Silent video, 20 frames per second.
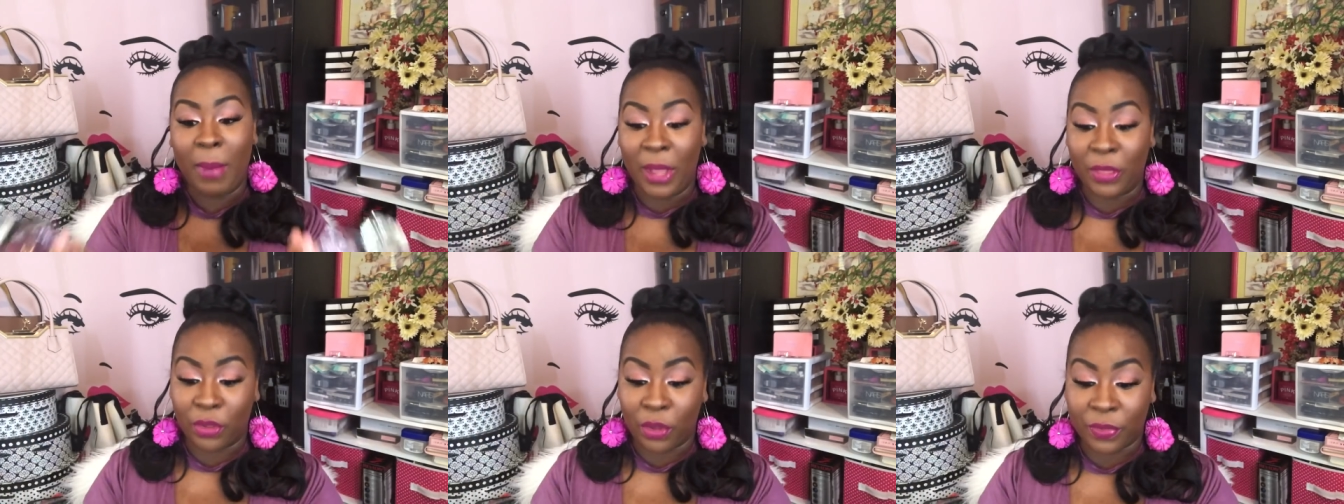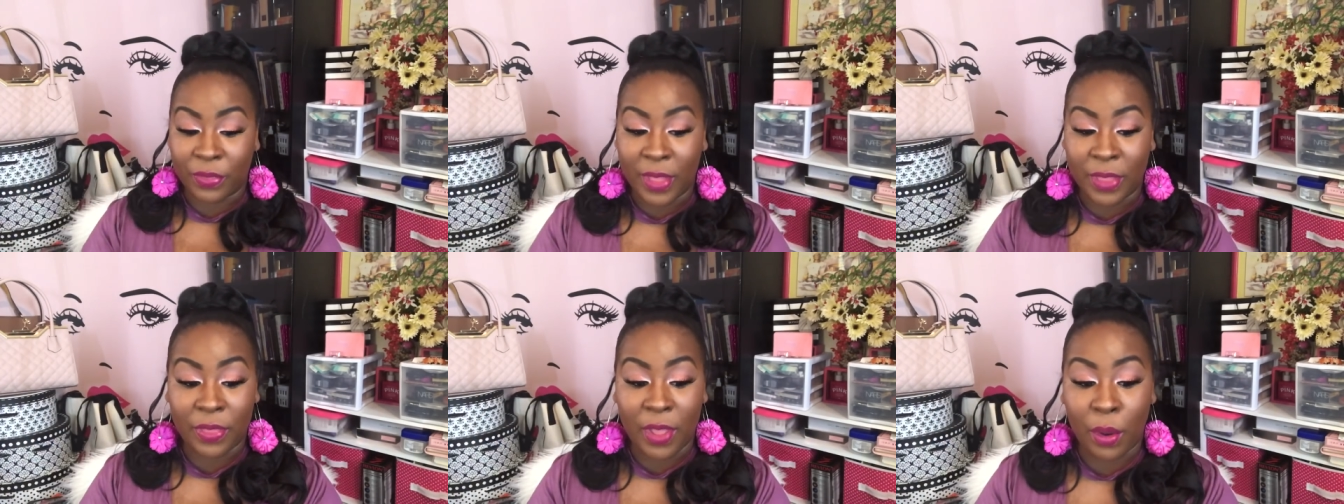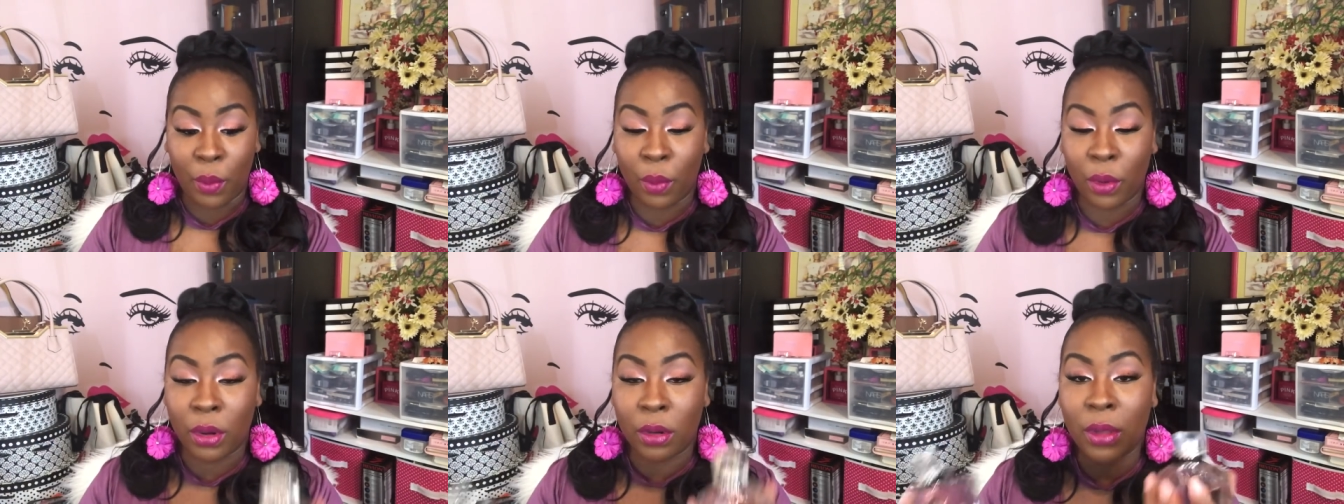I thought that
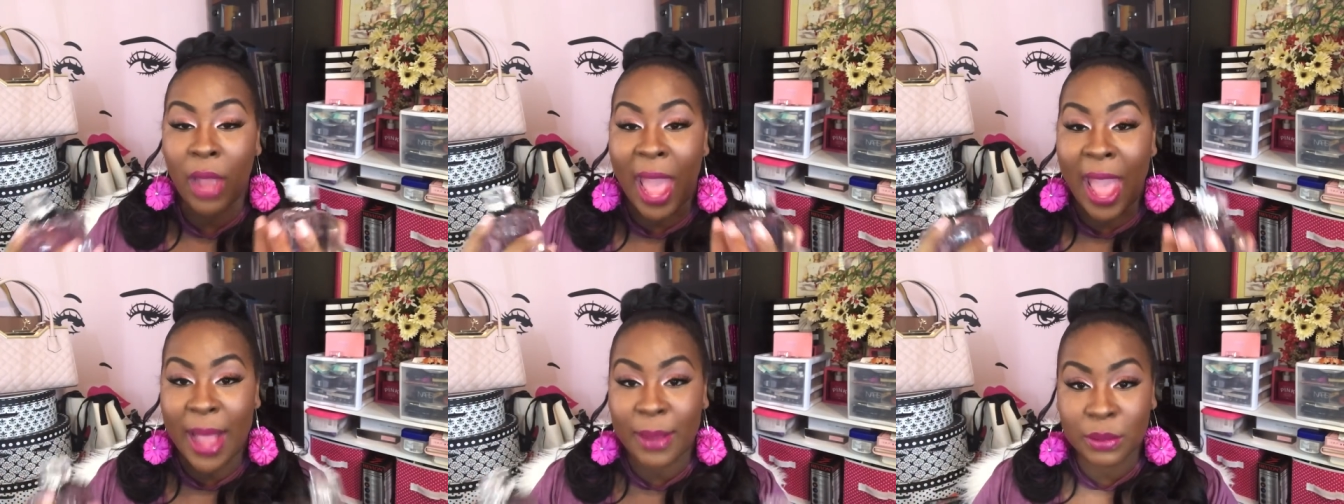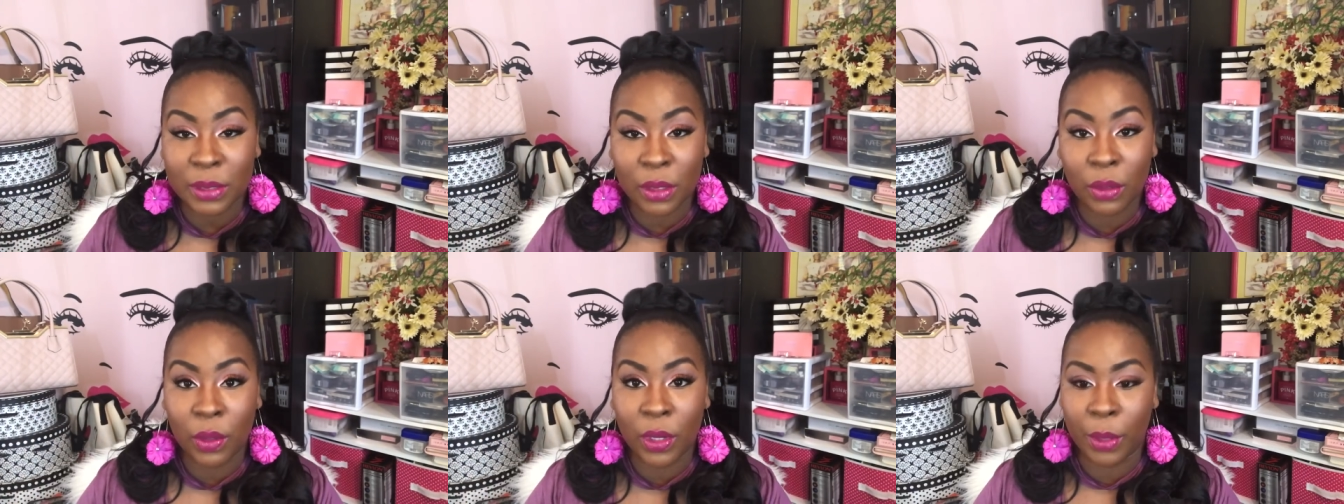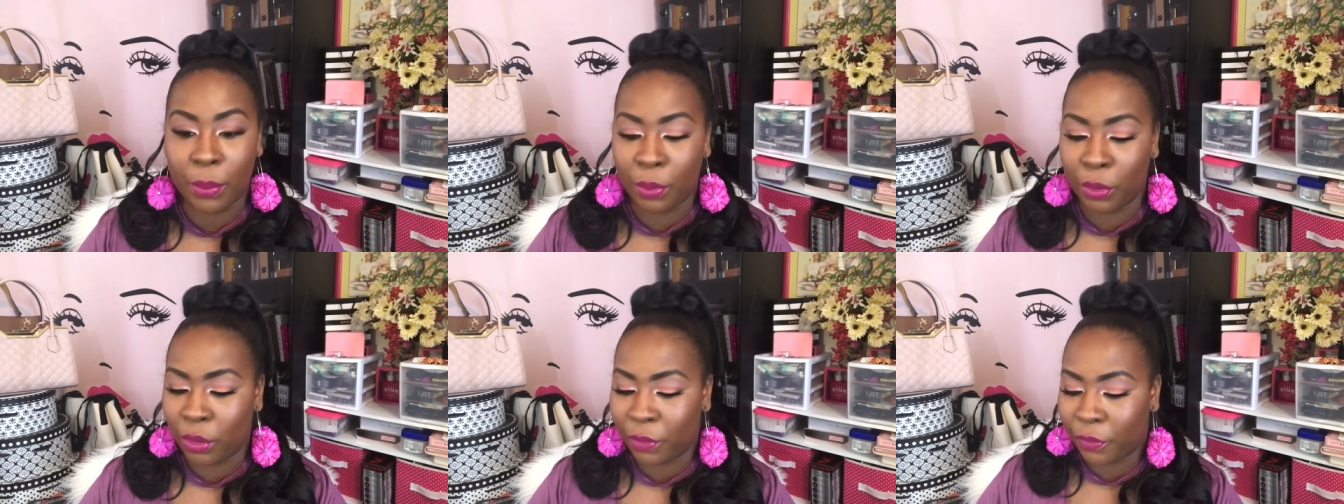they were
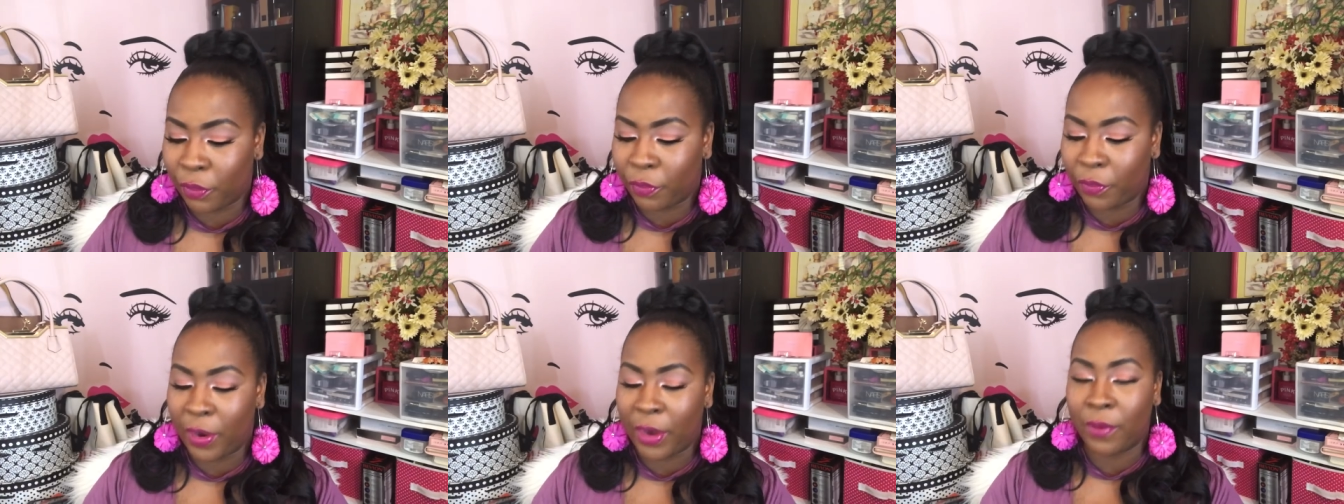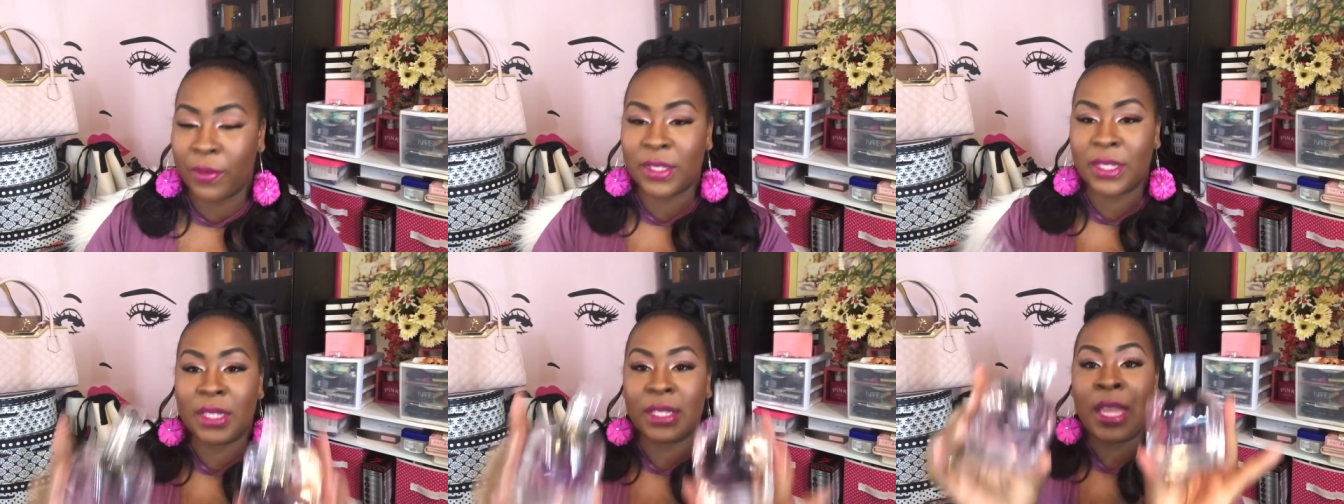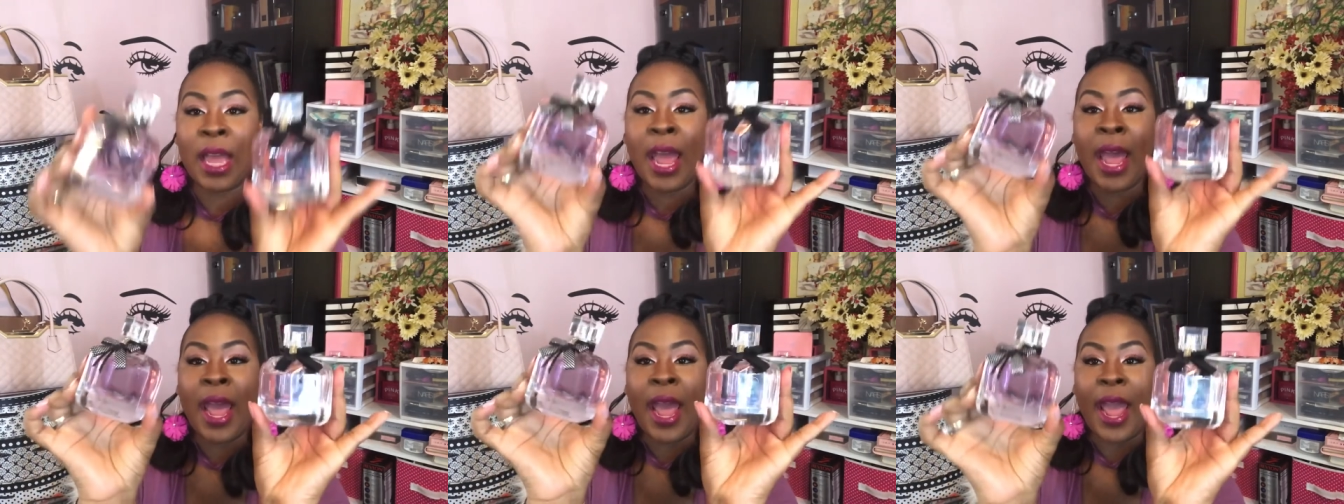absolutely beautiful fragrances,